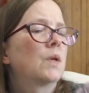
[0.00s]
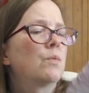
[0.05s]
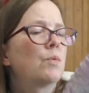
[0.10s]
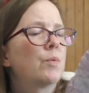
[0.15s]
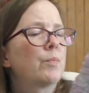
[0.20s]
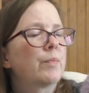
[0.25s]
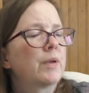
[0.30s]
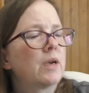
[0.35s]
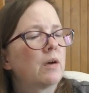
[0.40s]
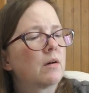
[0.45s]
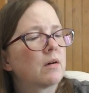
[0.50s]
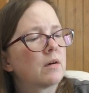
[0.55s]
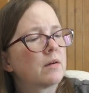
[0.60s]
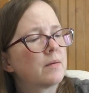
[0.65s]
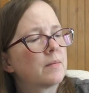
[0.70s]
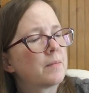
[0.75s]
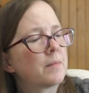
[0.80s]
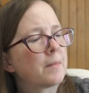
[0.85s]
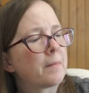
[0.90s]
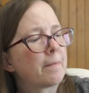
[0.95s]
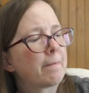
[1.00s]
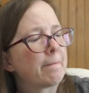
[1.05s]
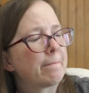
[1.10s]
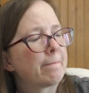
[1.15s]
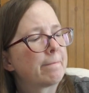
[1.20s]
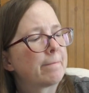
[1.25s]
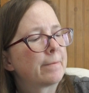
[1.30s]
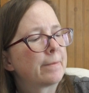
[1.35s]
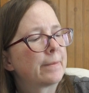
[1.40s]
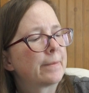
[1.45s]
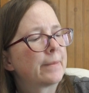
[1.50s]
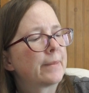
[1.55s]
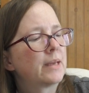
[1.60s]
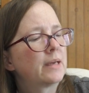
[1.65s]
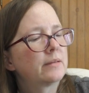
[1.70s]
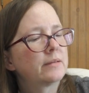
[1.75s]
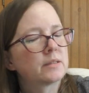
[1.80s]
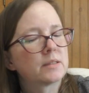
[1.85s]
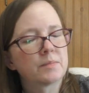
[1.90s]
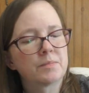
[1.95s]
Won't be hard.
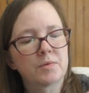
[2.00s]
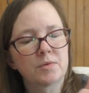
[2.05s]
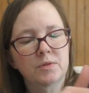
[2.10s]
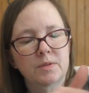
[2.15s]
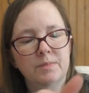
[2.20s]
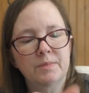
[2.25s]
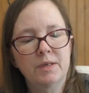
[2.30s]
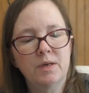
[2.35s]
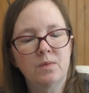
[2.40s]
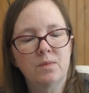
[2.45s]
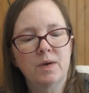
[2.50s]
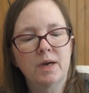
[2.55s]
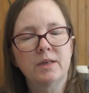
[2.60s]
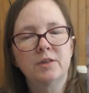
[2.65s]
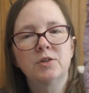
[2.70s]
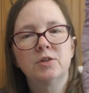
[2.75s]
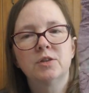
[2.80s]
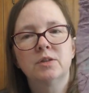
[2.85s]
That's supposed to be a red